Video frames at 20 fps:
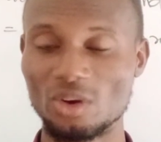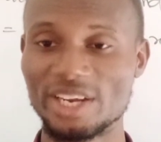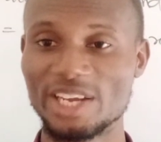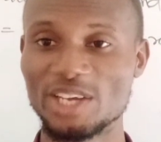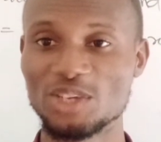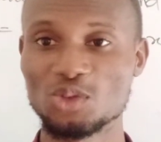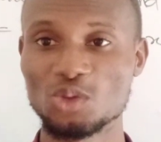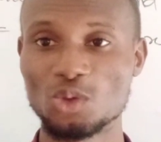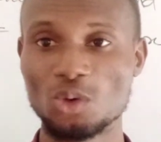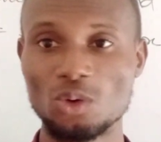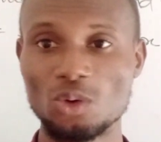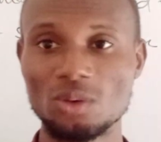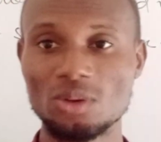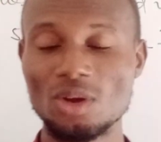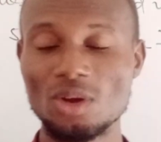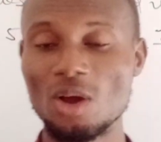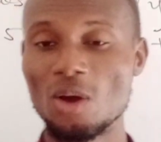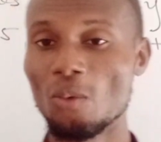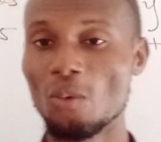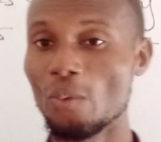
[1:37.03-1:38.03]
Okay,
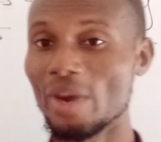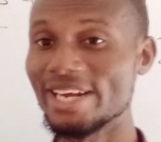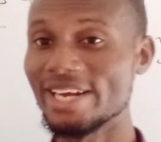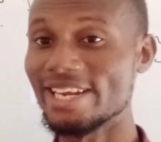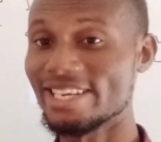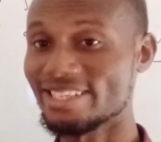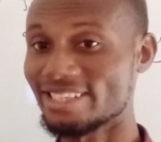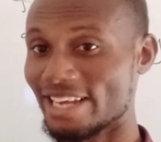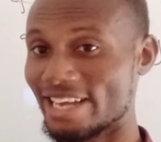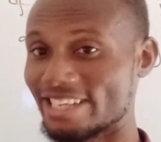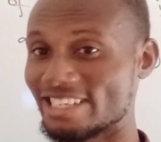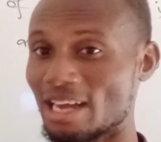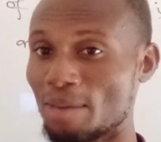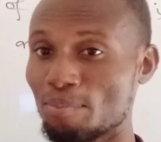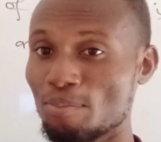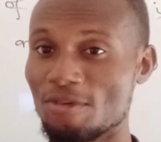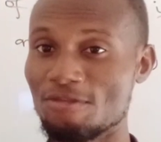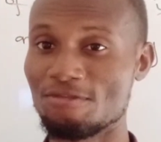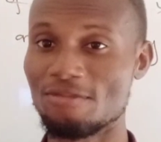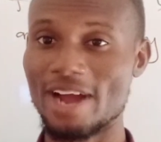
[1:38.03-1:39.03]
so with this
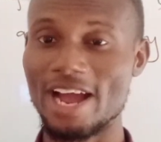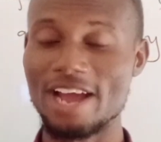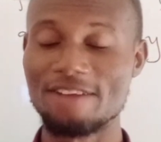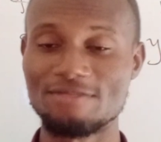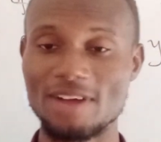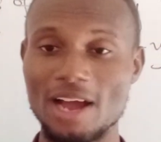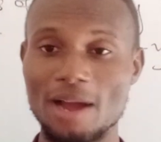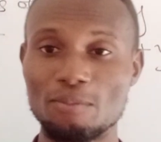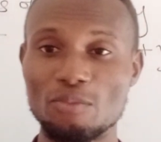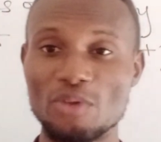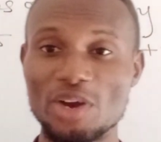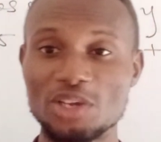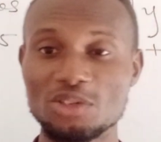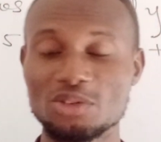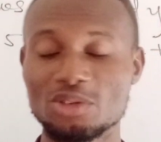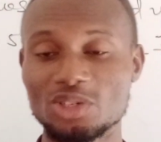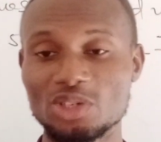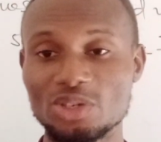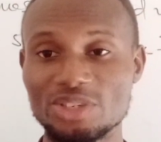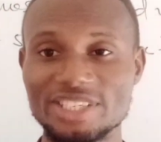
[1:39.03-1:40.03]
example 5, I'm going
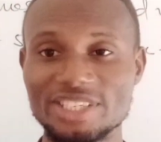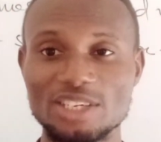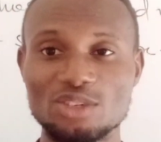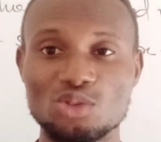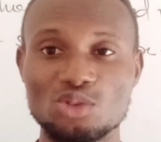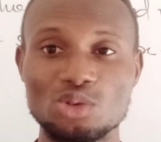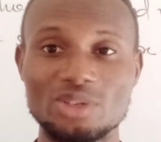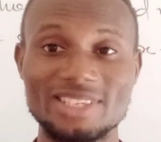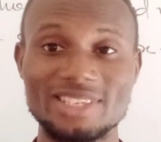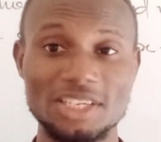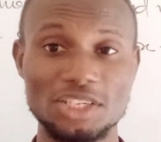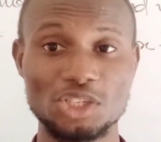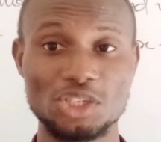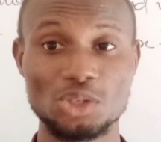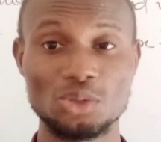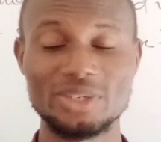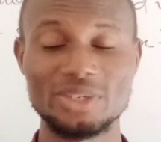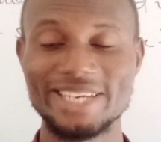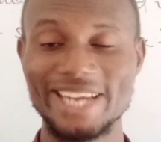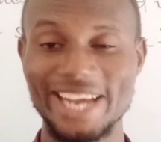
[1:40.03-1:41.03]
to use it to teach
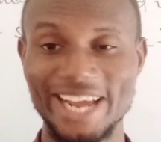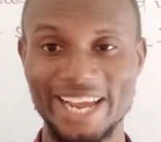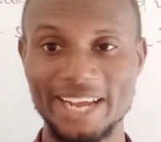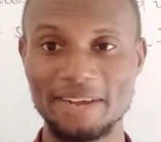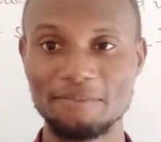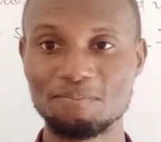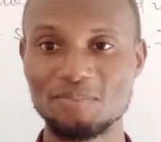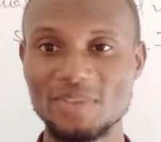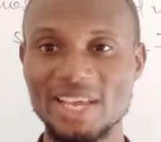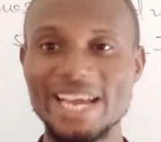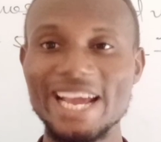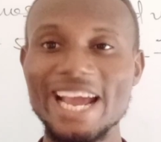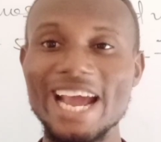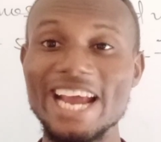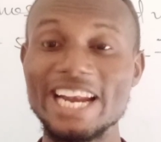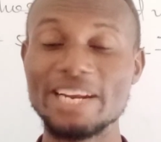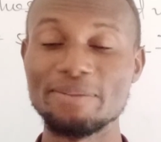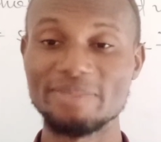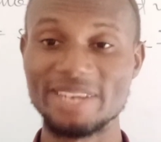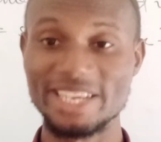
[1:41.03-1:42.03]
you the
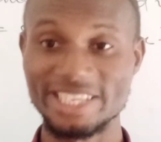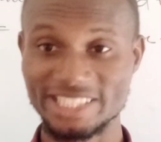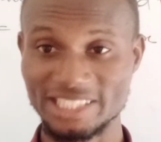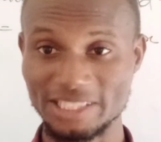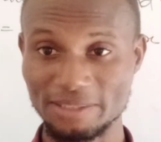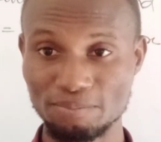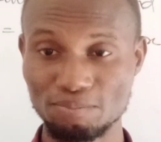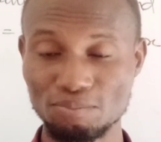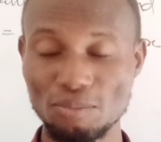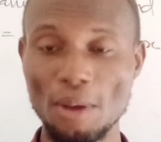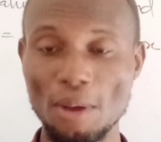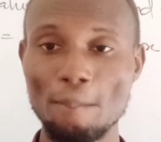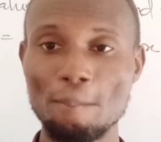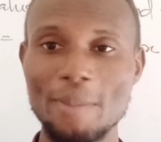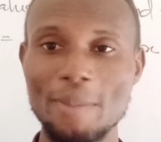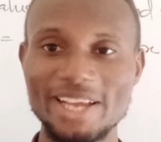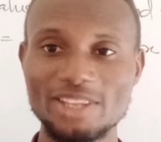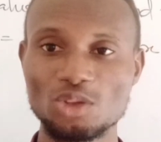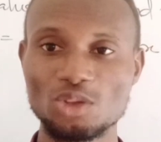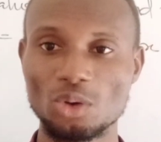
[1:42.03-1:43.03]
elimination
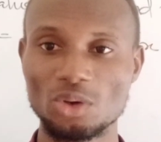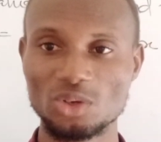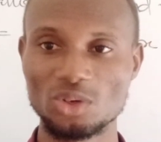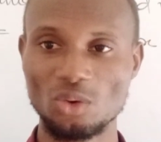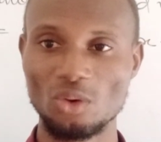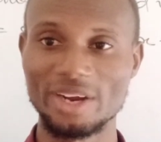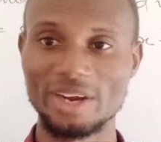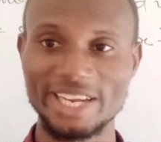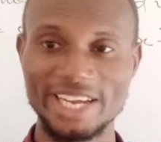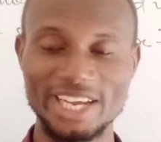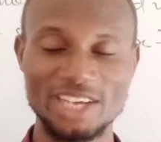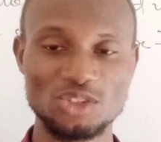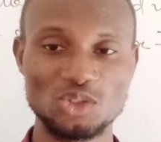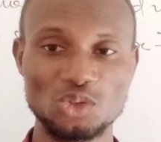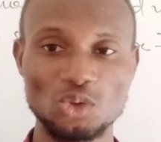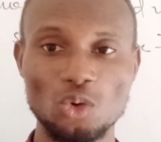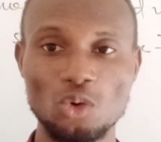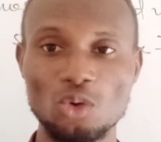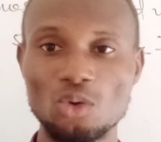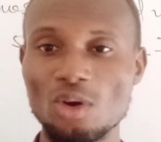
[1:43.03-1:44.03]
method. Okay,
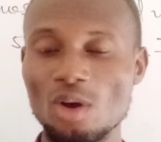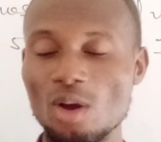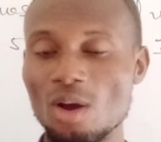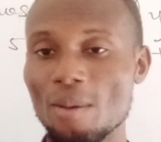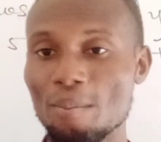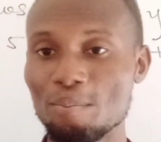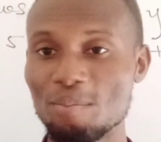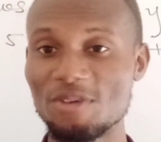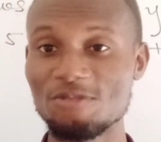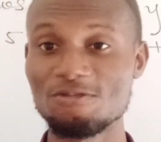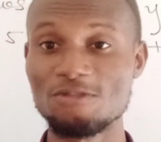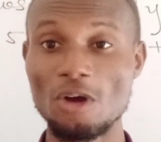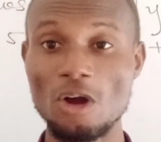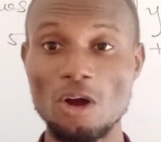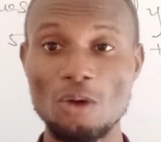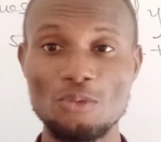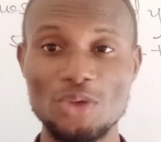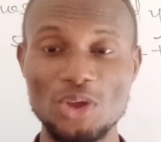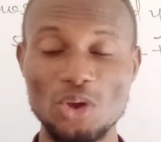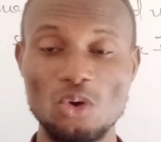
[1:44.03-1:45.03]
so
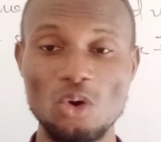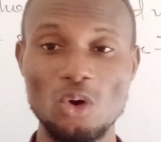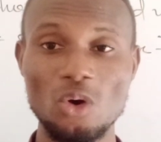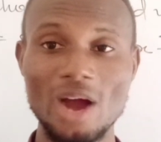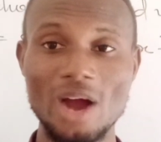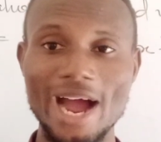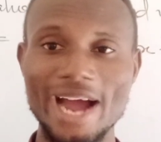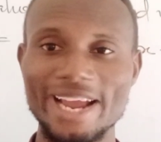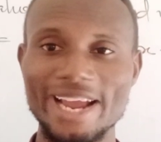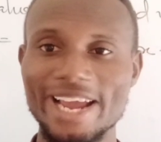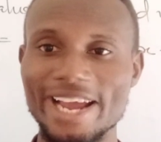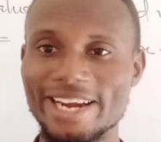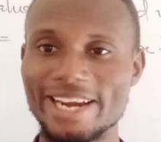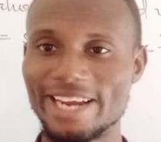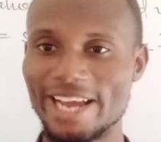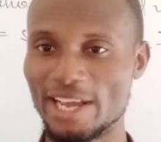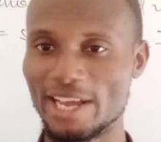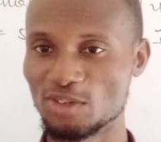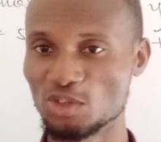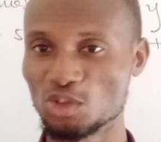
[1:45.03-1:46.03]
before we go ahead
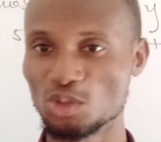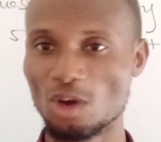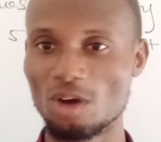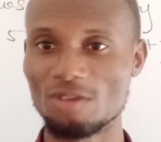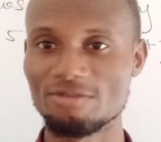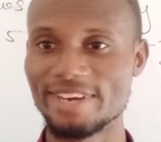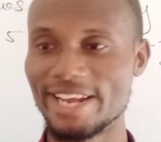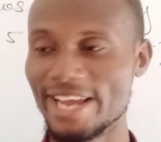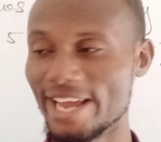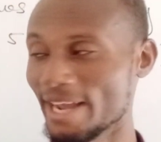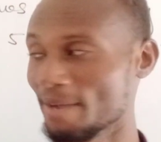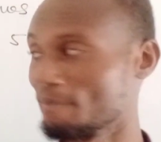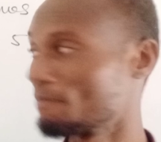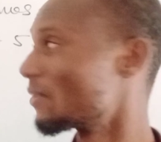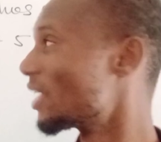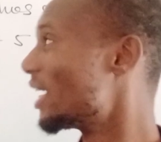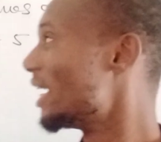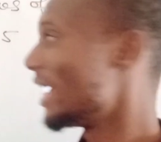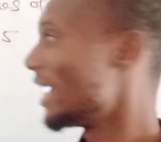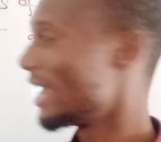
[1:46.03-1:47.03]
and solve the
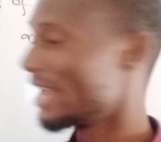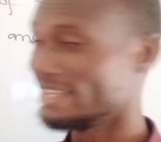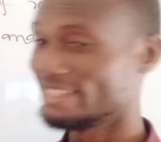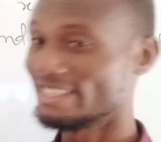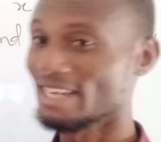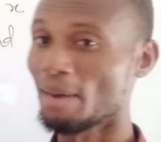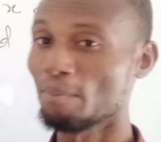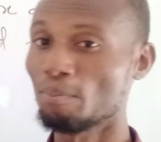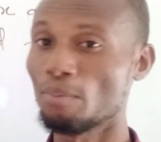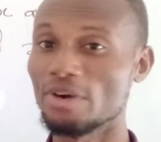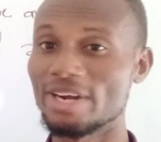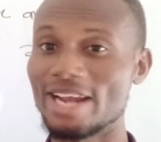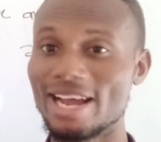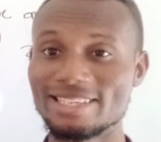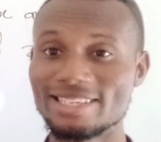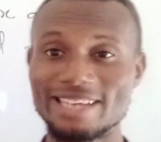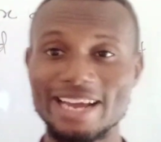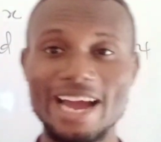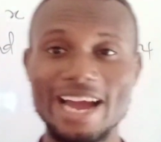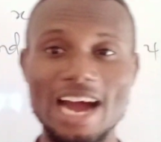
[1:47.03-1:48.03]
example
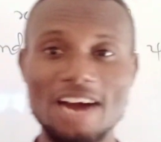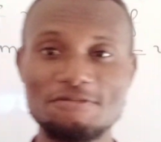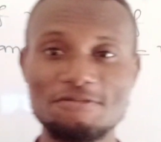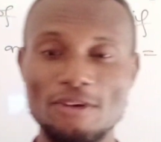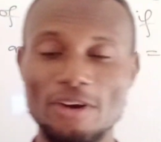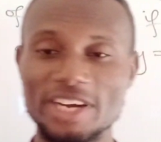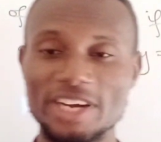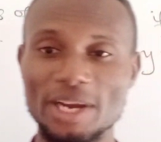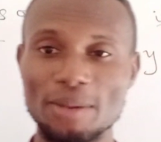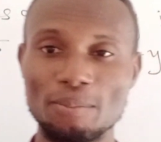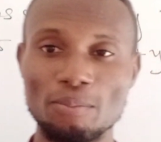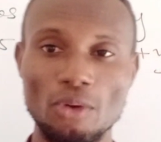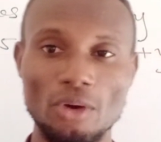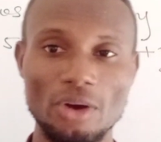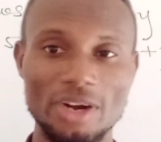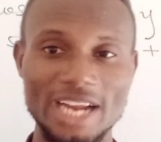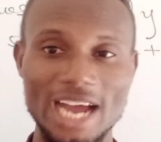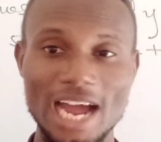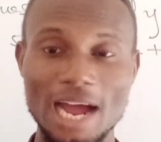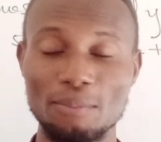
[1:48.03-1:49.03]
that I have on the
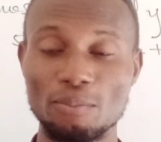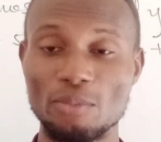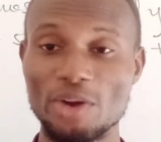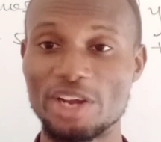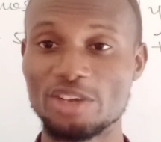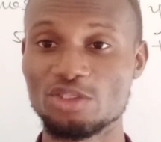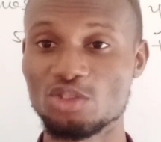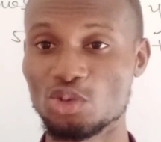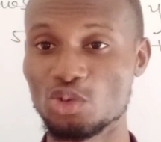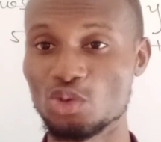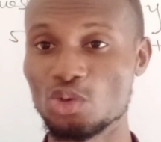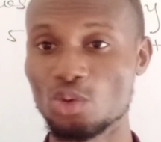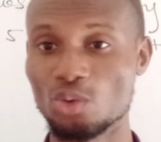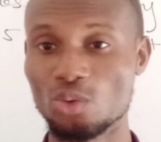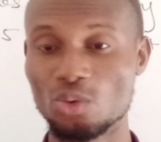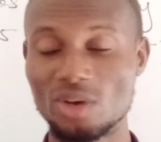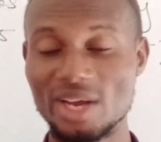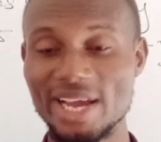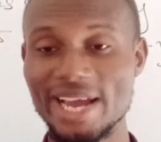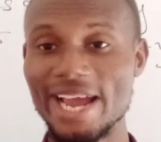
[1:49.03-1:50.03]
board, I'm going to
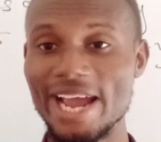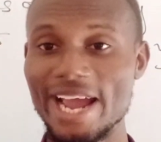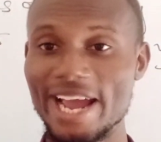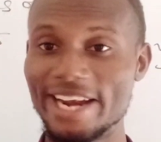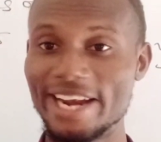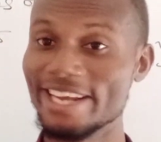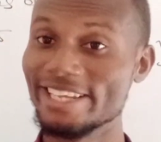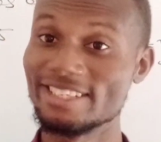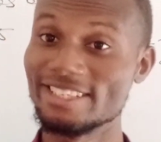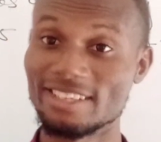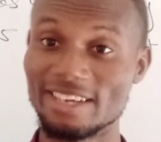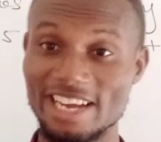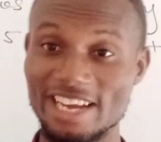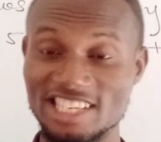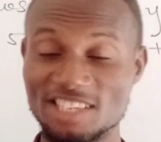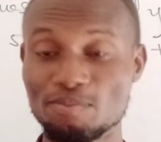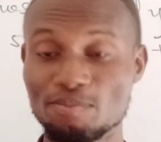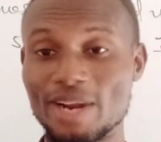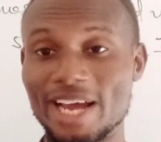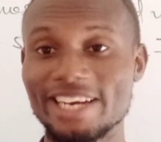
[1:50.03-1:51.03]
do a little
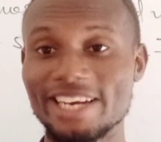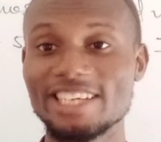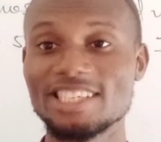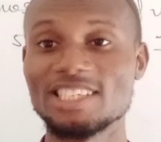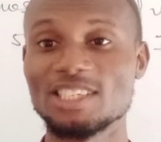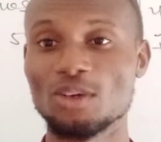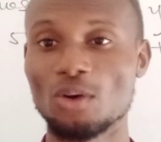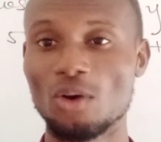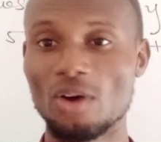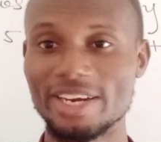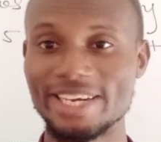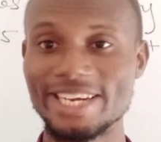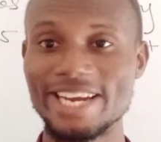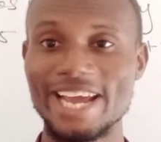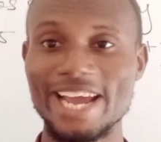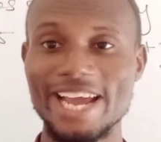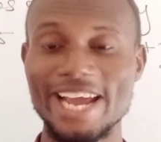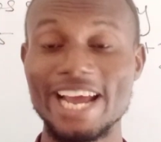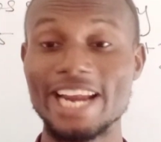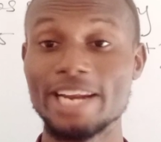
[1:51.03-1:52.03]
explanation on
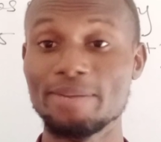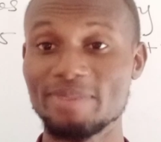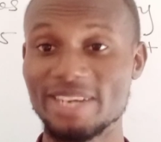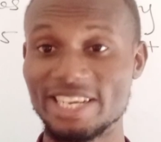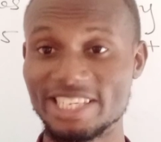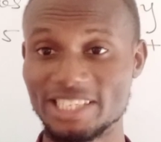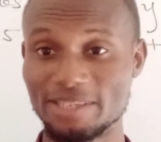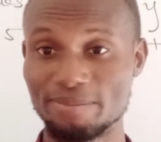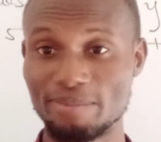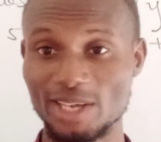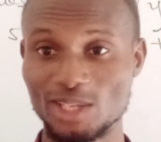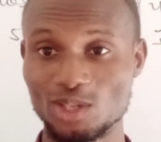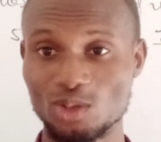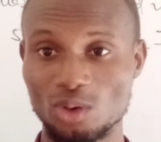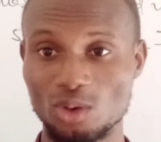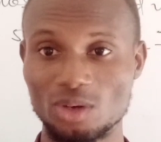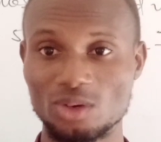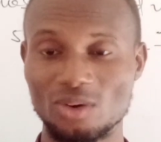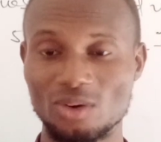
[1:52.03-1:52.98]
the elimination method.